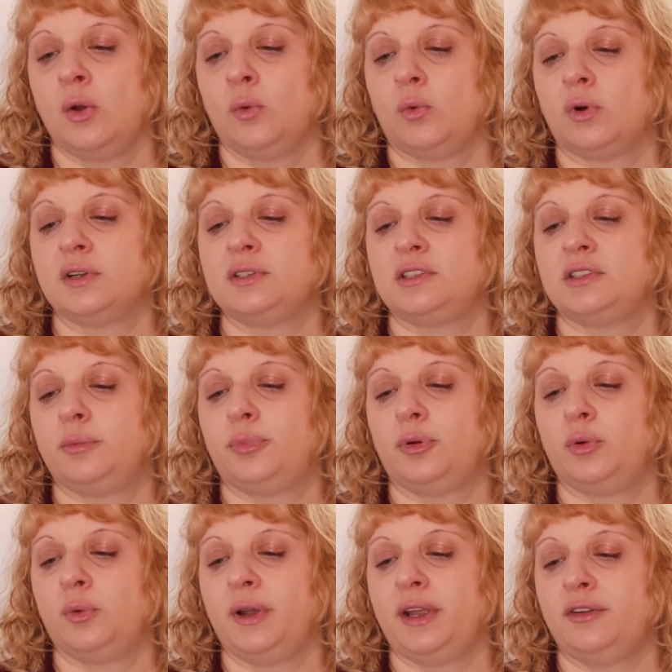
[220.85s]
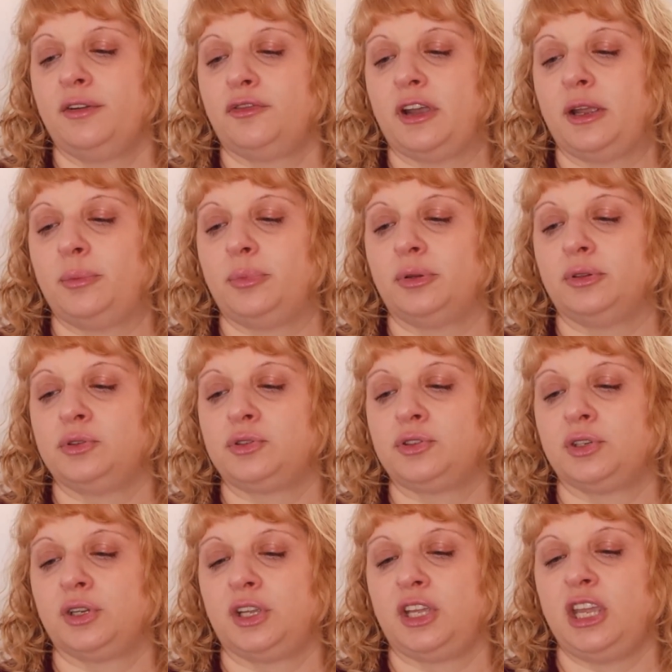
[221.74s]
One simple way to fight
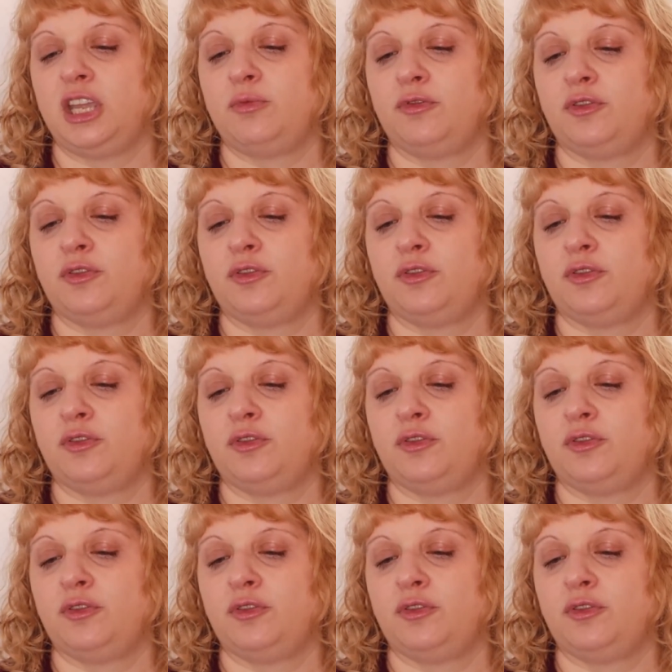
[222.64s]
pollution, keep